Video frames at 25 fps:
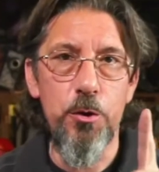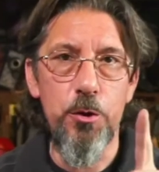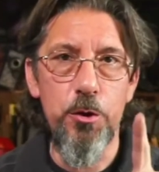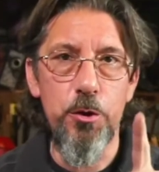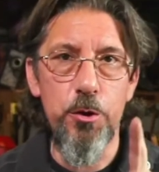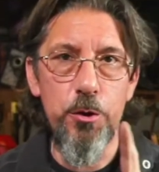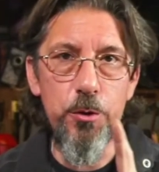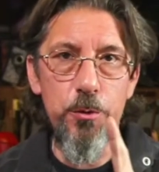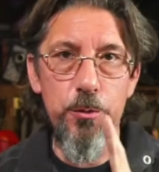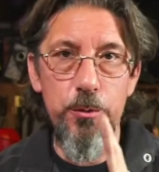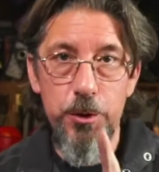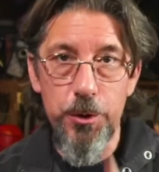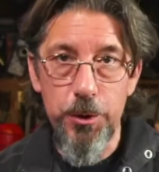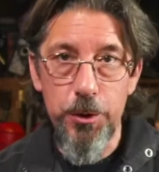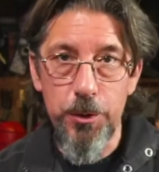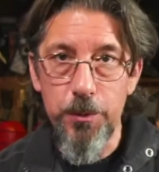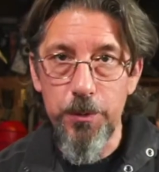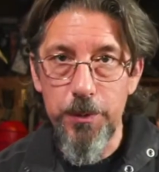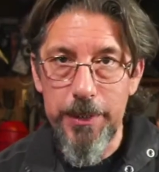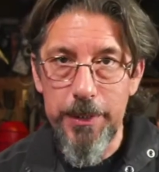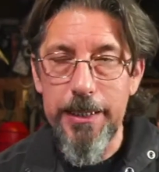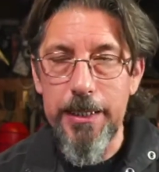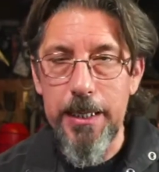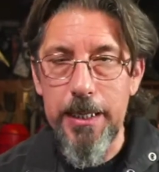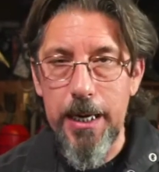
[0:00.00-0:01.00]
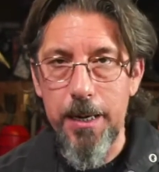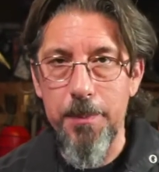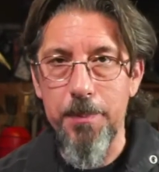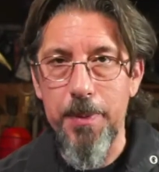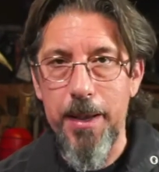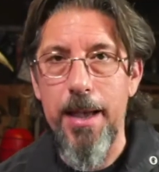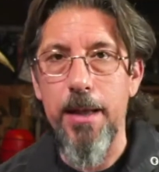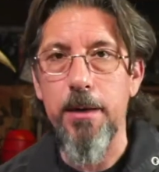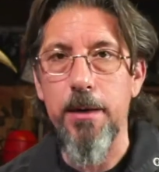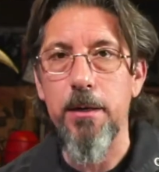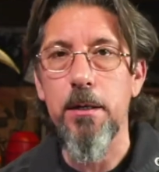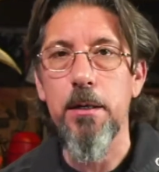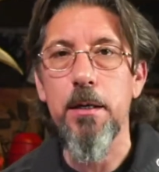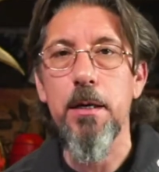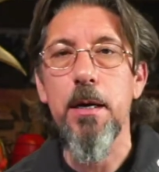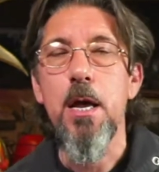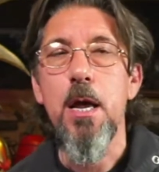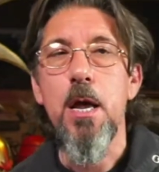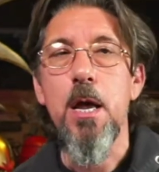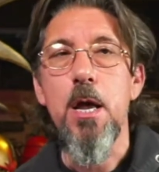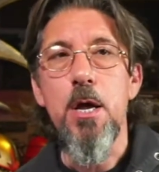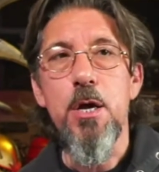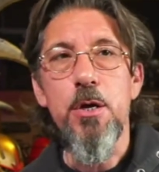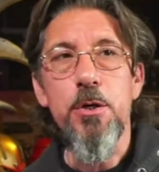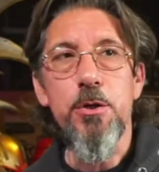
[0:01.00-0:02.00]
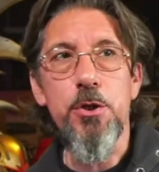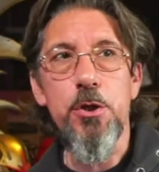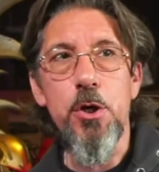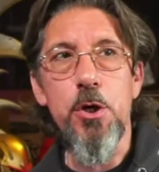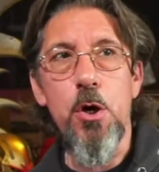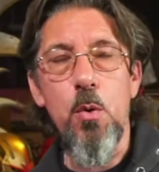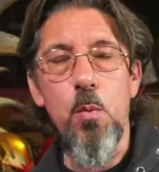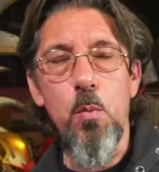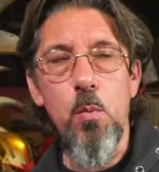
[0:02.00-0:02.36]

You do need a pattern. So